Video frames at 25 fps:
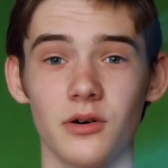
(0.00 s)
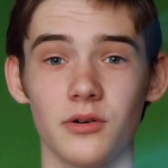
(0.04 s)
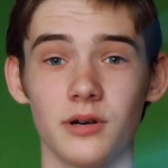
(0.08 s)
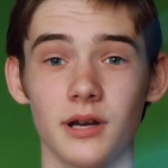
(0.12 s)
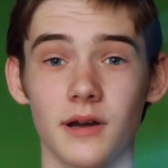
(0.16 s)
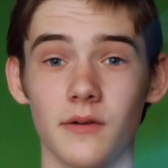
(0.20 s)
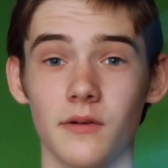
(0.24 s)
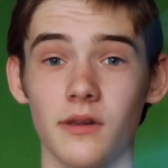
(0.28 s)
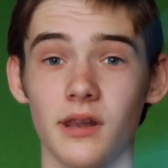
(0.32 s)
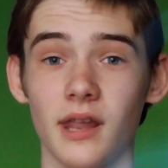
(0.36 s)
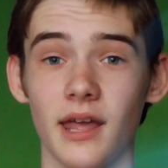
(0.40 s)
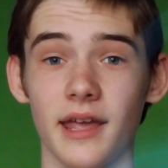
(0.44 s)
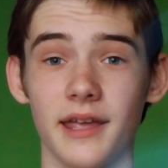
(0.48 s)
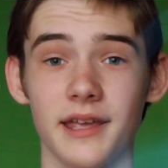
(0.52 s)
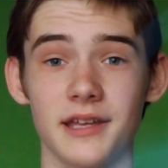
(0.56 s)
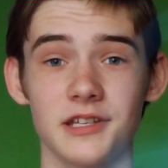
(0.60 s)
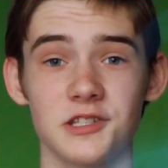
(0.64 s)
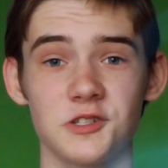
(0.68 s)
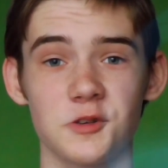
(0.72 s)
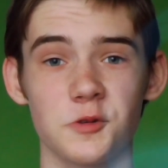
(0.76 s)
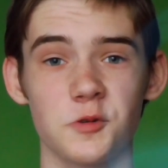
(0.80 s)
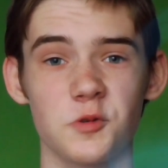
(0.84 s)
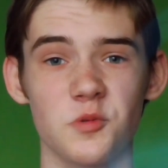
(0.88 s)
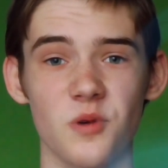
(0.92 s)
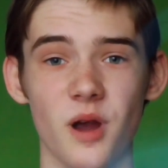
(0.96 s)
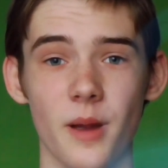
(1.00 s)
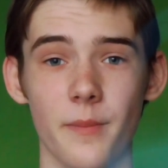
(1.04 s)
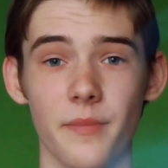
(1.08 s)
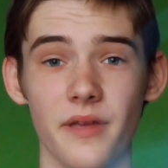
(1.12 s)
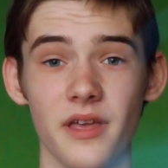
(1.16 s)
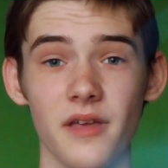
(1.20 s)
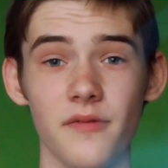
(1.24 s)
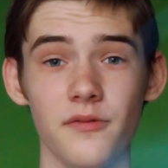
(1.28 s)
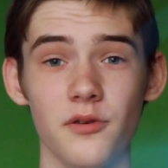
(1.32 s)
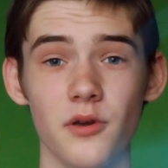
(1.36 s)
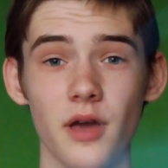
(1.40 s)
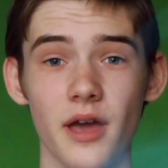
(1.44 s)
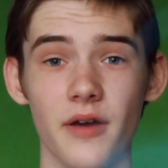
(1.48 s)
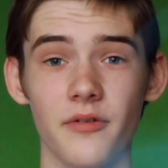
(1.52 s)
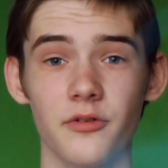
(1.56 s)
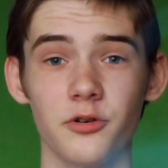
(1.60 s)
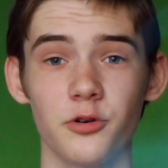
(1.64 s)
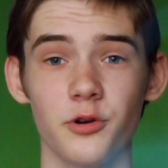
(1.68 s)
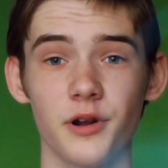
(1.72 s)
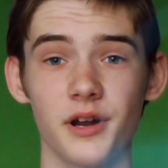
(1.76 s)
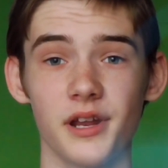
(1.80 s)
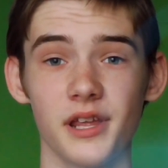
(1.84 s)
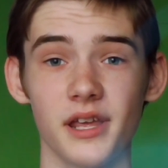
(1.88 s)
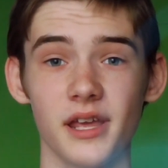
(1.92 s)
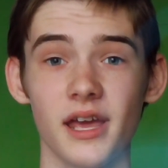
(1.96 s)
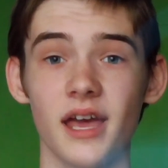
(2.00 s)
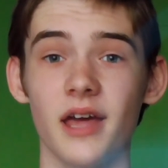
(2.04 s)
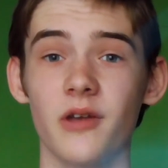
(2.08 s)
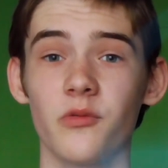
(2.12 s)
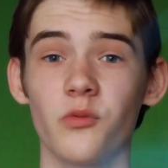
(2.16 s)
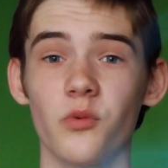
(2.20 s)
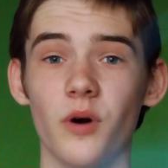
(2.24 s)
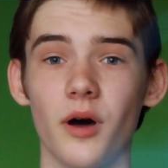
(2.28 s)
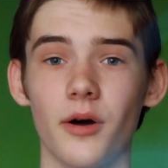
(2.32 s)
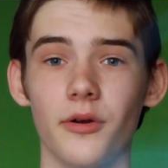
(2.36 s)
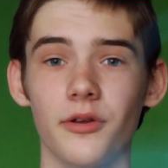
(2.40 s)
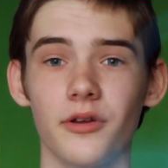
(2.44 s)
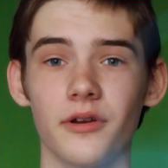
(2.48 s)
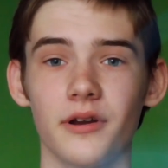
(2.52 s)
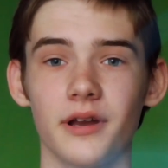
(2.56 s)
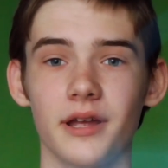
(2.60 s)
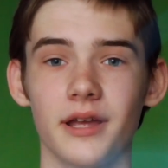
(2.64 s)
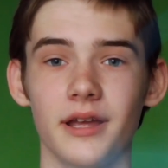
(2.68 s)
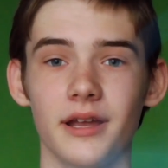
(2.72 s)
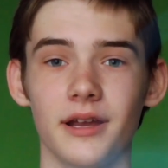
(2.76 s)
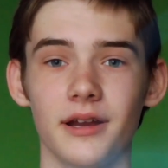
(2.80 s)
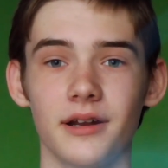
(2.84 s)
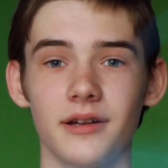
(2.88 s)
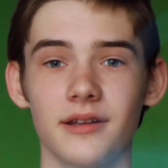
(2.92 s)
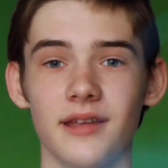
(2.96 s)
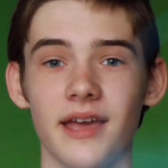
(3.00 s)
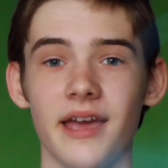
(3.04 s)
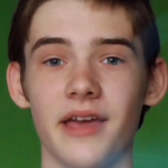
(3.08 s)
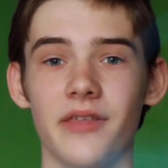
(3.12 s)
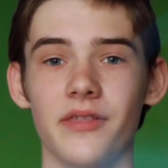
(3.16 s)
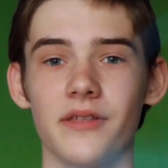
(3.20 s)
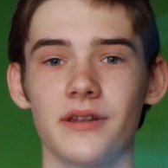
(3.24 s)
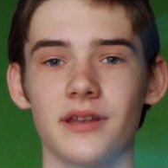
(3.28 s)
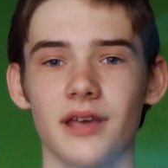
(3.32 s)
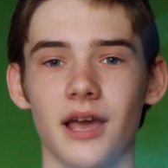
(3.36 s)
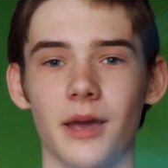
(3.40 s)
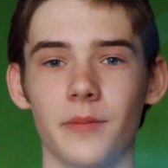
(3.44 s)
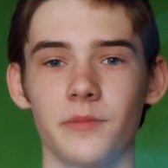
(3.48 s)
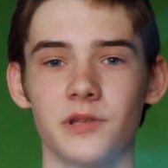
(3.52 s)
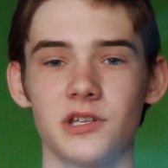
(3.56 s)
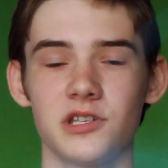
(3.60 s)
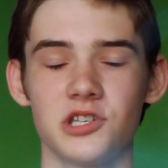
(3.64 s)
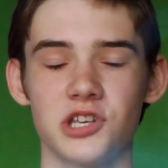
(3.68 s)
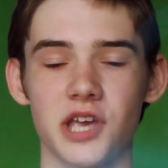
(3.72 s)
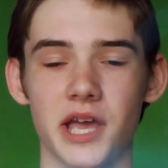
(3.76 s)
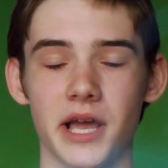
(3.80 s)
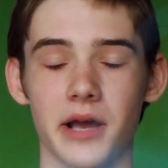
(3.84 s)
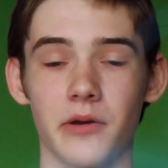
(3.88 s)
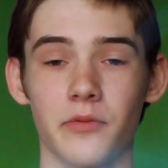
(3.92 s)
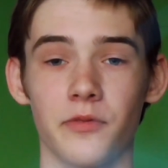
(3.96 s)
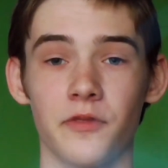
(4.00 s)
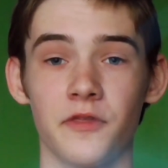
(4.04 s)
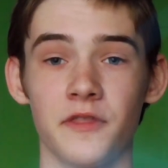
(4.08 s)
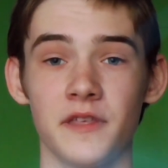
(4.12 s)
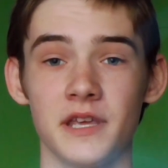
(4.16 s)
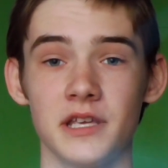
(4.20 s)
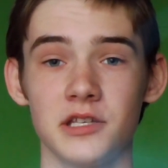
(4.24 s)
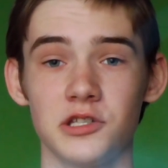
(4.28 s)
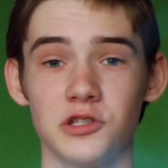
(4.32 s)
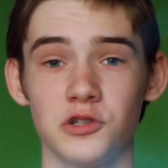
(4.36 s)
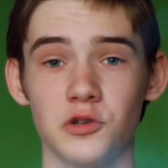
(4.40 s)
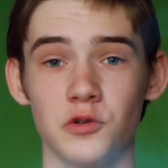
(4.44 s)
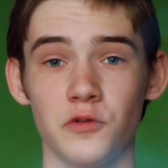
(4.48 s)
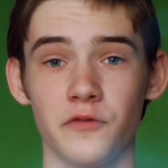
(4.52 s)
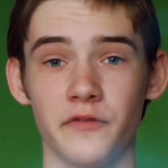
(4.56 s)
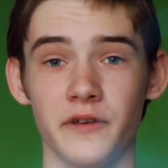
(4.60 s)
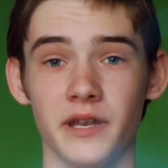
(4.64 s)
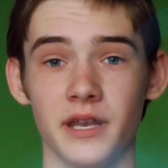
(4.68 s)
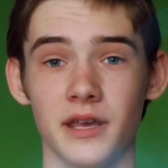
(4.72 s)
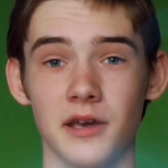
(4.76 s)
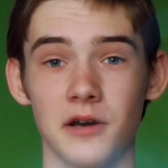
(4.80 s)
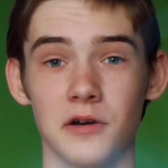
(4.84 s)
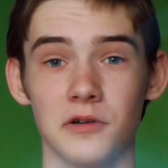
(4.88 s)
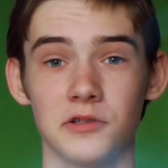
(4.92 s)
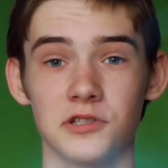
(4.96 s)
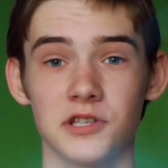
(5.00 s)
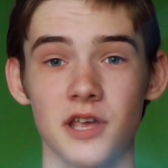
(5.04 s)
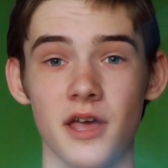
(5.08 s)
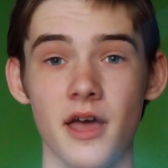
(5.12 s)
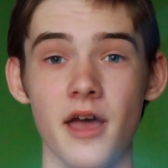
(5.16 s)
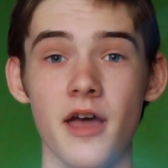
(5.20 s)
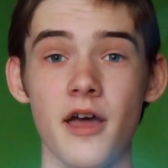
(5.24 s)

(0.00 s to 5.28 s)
Now like and subscribe if you haven't already, and while you're here, take the time to check out these 2 videos.